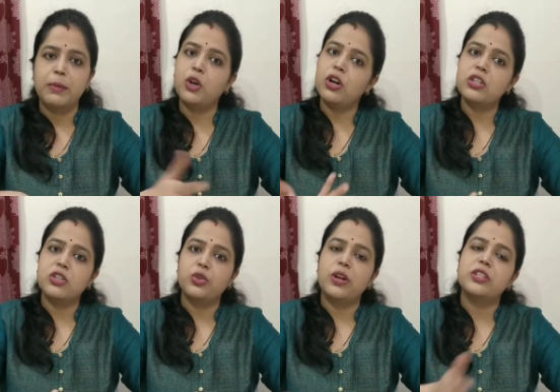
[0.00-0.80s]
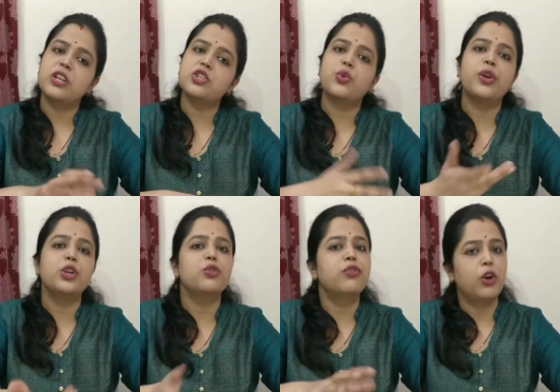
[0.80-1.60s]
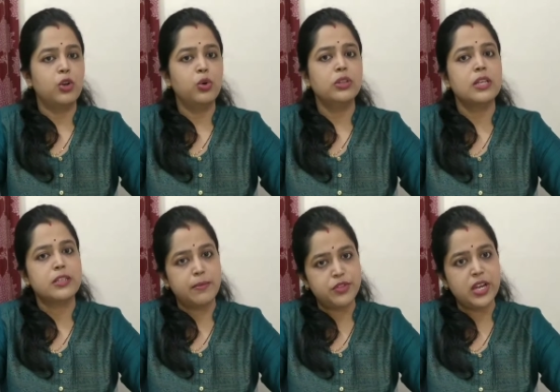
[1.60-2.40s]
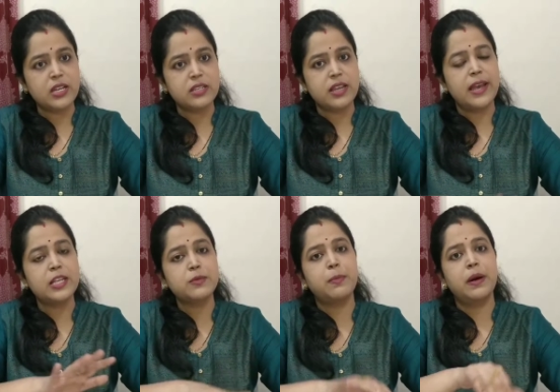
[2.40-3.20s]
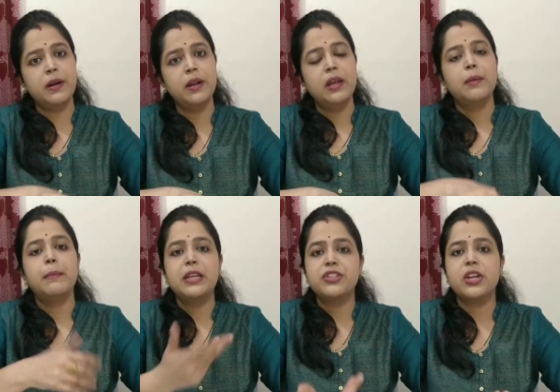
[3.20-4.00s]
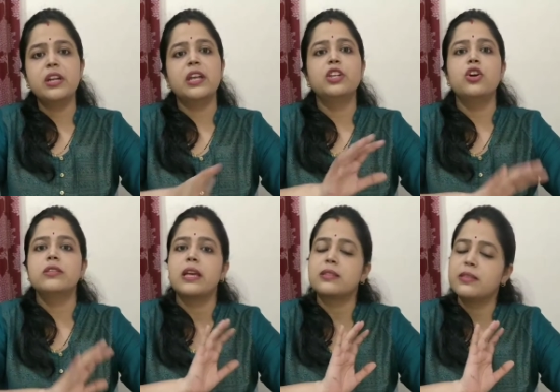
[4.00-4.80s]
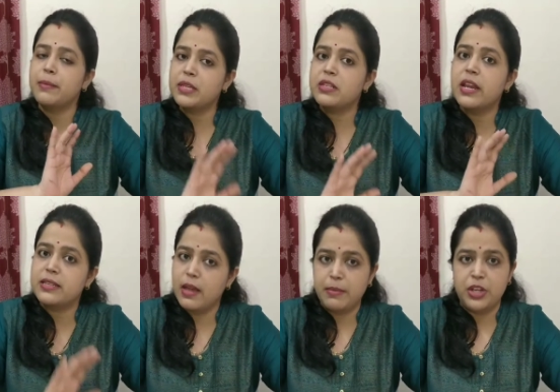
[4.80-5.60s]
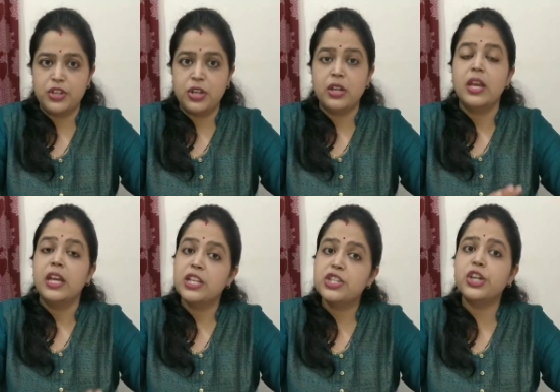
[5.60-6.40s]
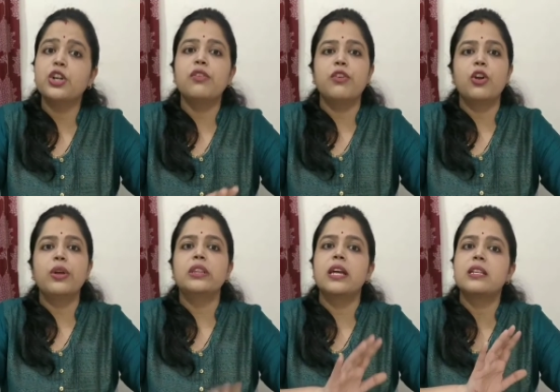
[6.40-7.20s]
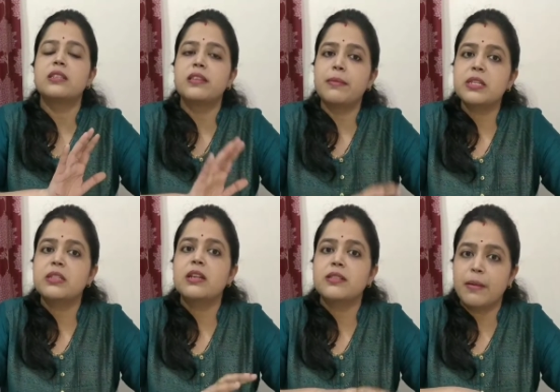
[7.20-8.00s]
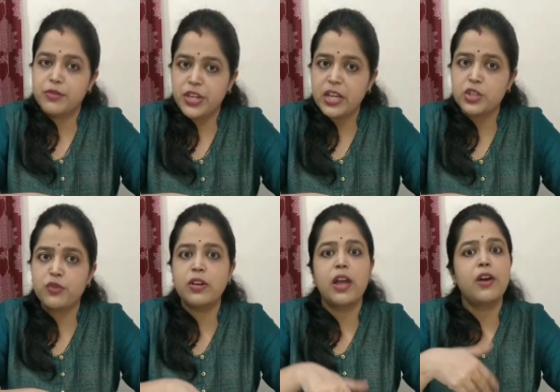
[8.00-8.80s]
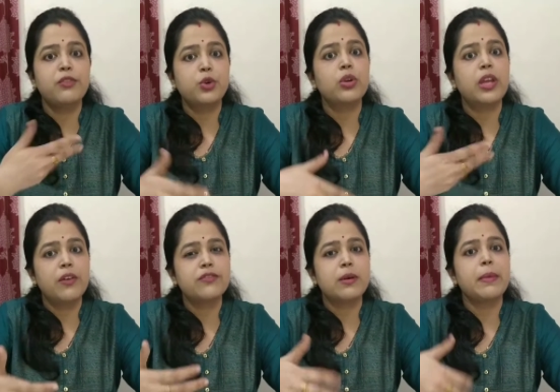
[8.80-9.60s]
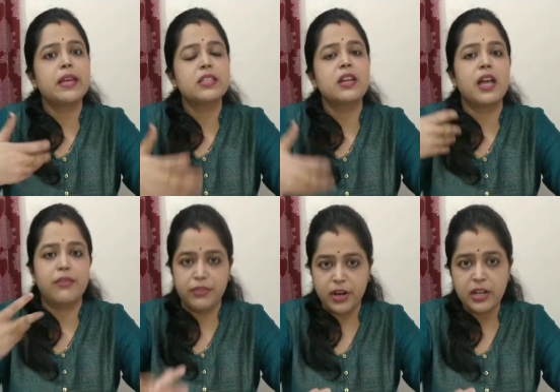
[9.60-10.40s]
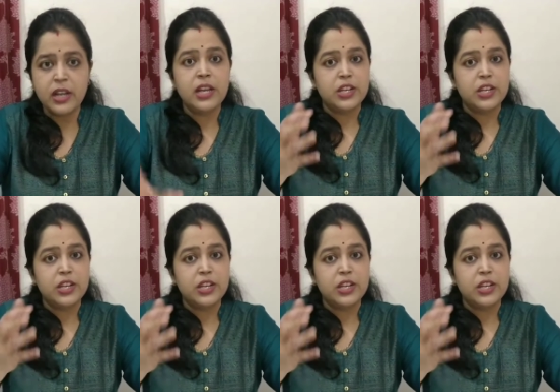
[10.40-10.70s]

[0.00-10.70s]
because you are just going to follow the subjects as per mentioned in your semester examination. Instead of following that semester subjects, you will have to give some extra effort